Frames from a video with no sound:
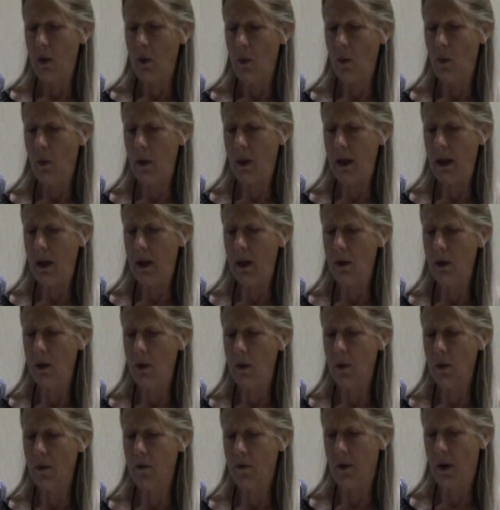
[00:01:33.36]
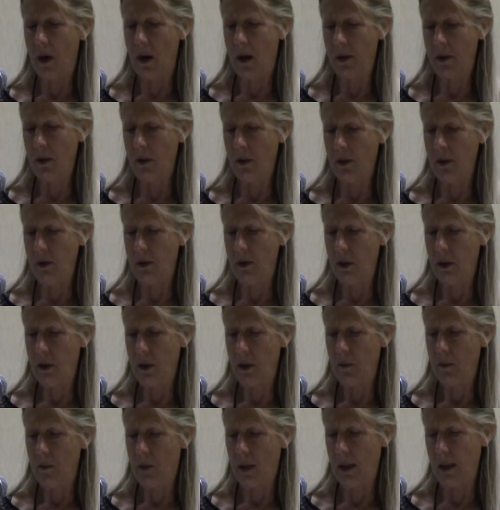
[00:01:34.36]
We who were fathered
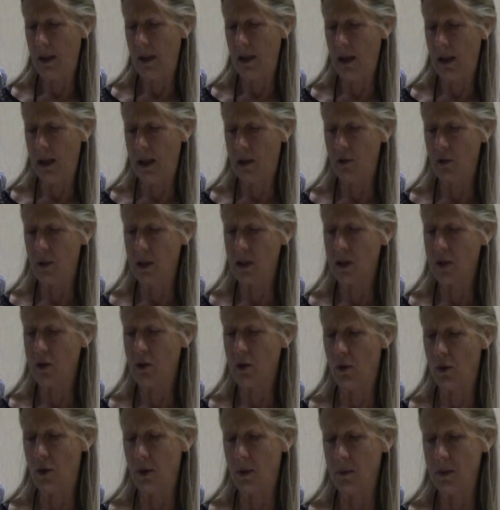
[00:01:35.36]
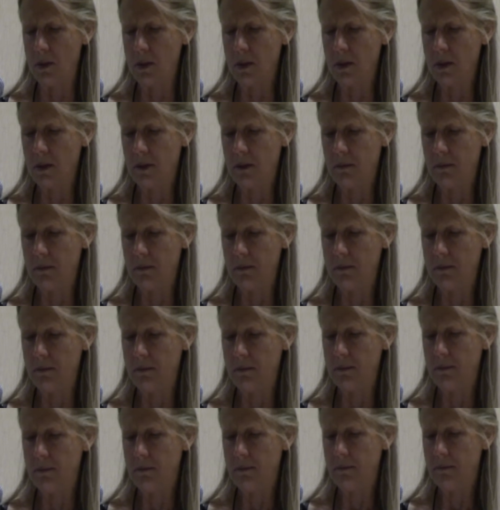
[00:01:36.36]
by the electric storms.
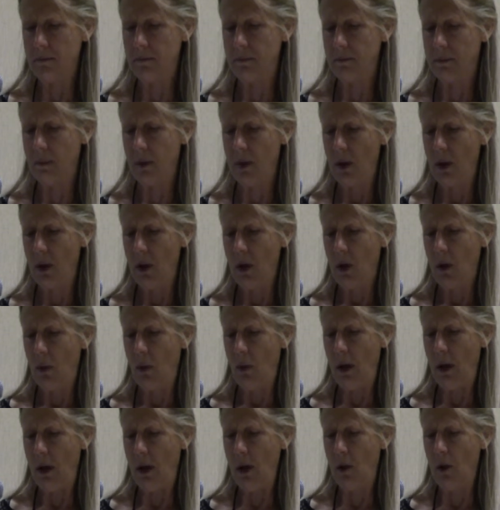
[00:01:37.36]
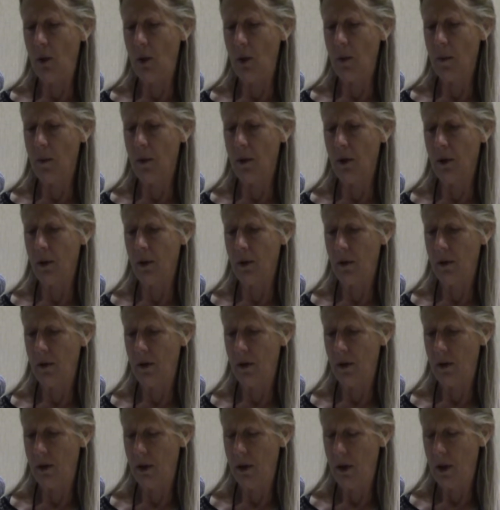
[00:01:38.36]
We who were birthed
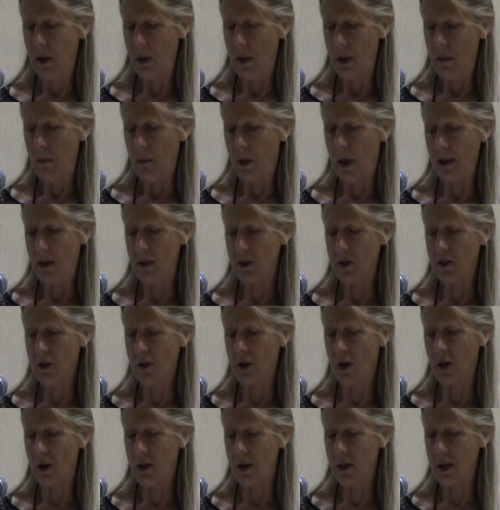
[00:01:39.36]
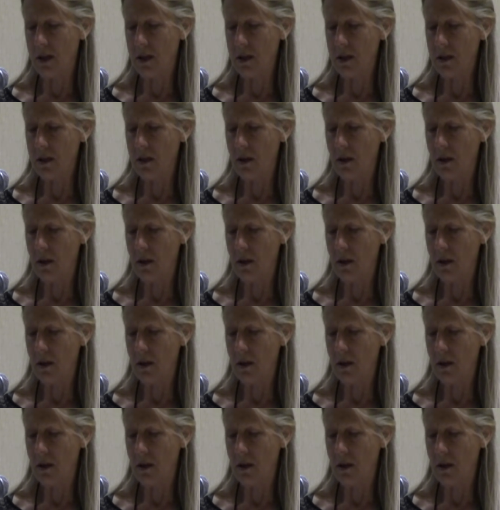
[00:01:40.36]
by the stardust